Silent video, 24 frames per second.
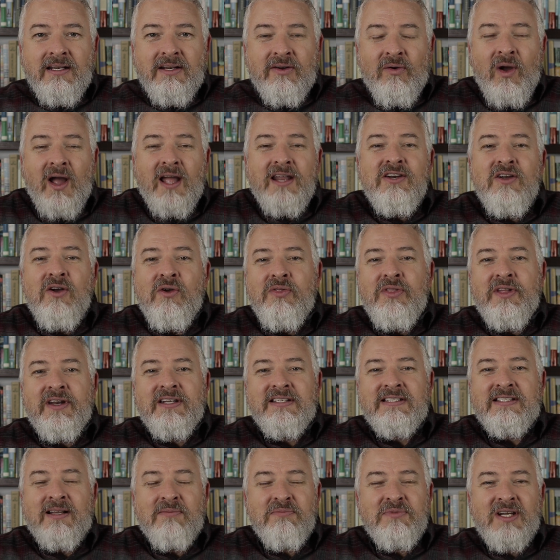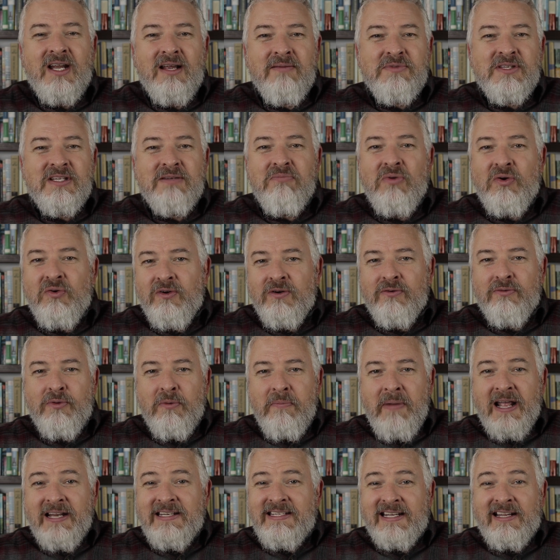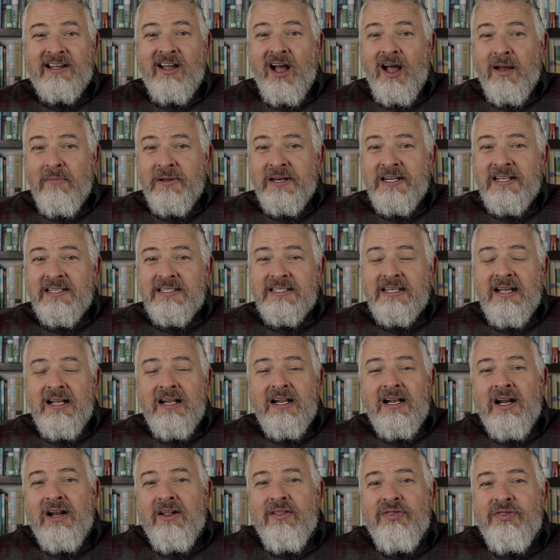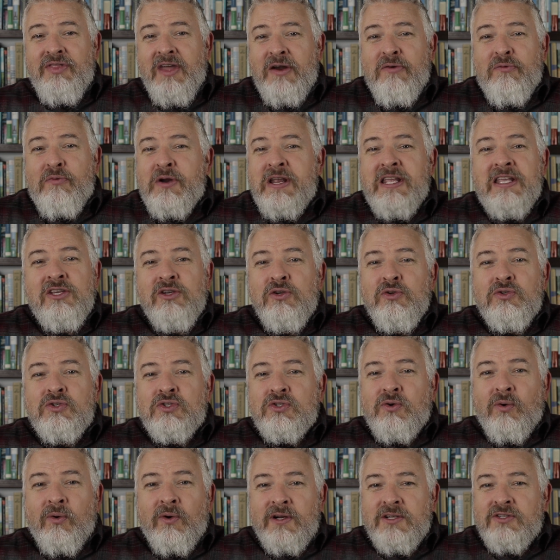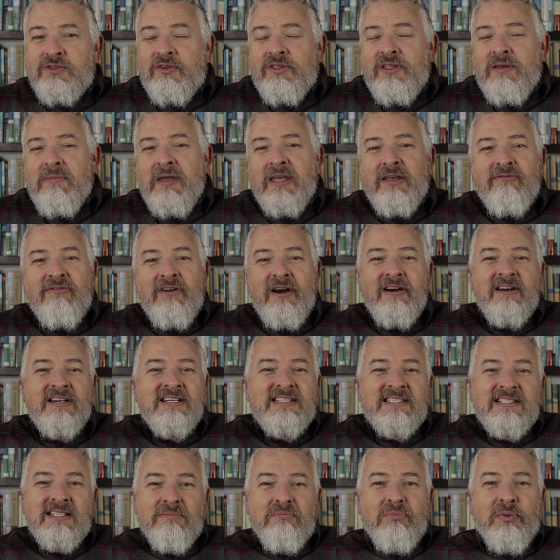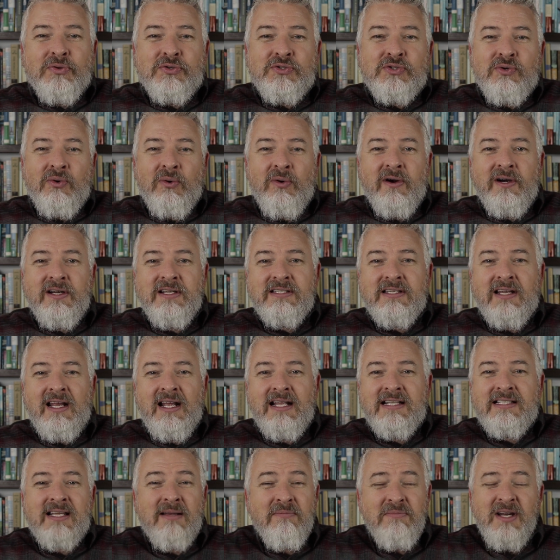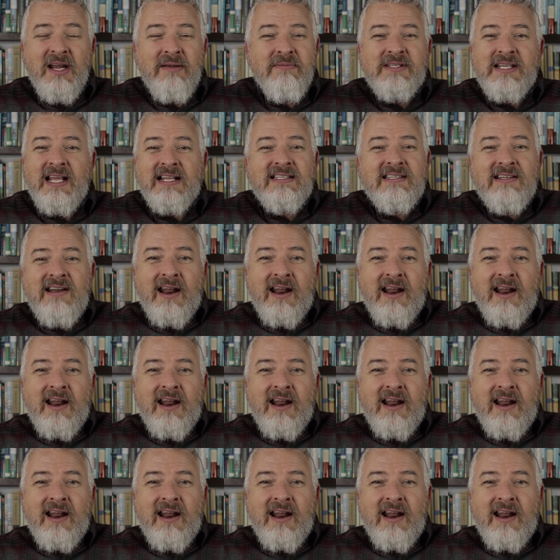Now, I know that it's sometimes in romantic comedies, they reuse stories or they make very simple stories. And sometimes that's